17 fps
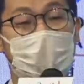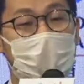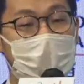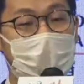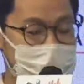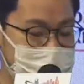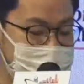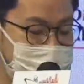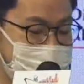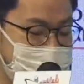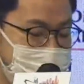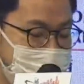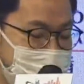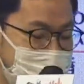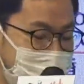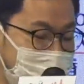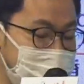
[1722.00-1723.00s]
Asia
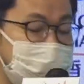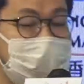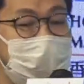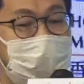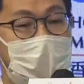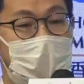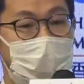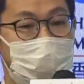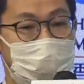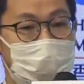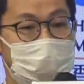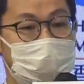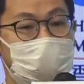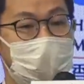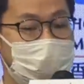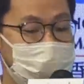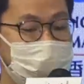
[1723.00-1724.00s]
Pacific Insight Hour,
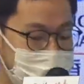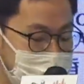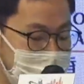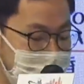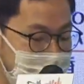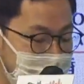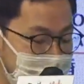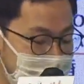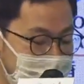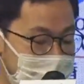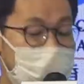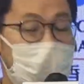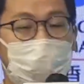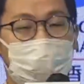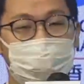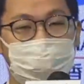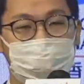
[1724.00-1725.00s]
titled
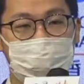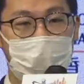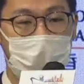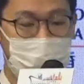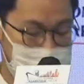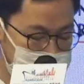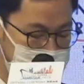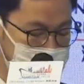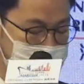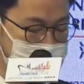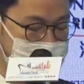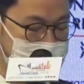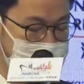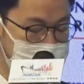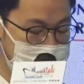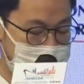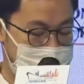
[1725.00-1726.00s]
Harnessing
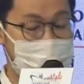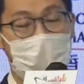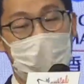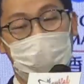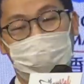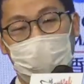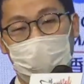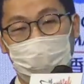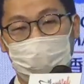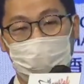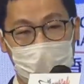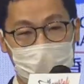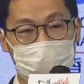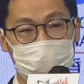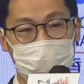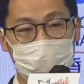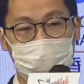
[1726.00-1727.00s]
Opportunity, the Maritime
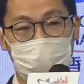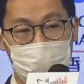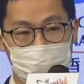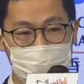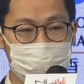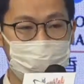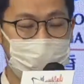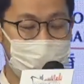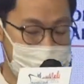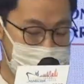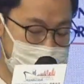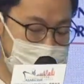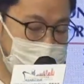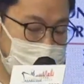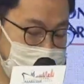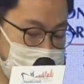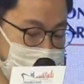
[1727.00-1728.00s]
Sector in a Post-Pandemic
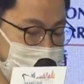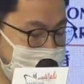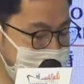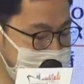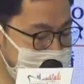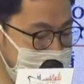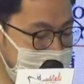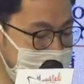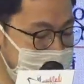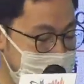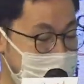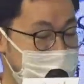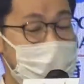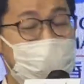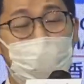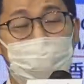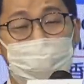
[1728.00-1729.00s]
World.
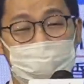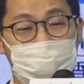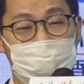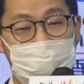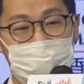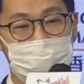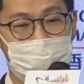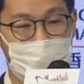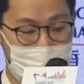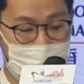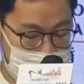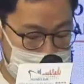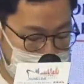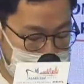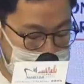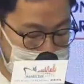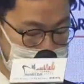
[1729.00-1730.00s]
We hope to see you there.
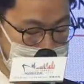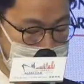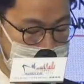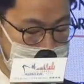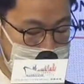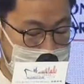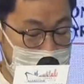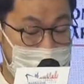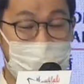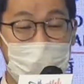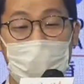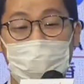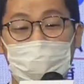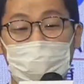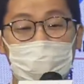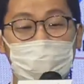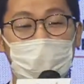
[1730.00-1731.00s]

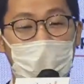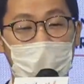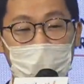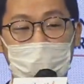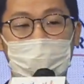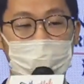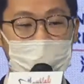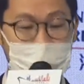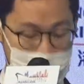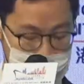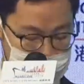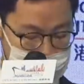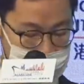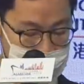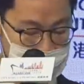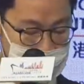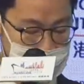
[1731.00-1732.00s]
Thank you all
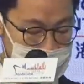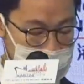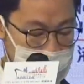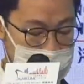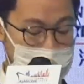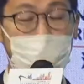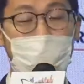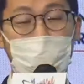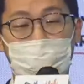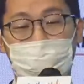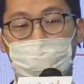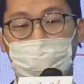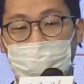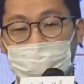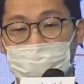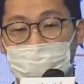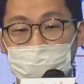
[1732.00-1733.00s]
again, and hope you
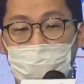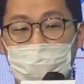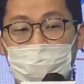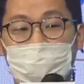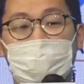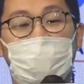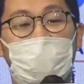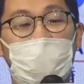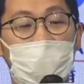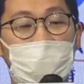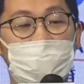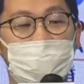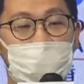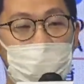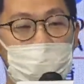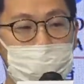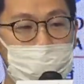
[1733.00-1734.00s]
enjoy the Hong
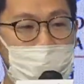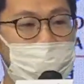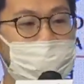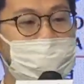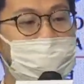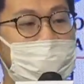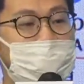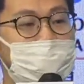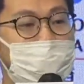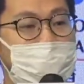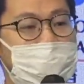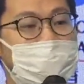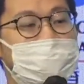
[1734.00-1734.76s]
Kong Maritime Week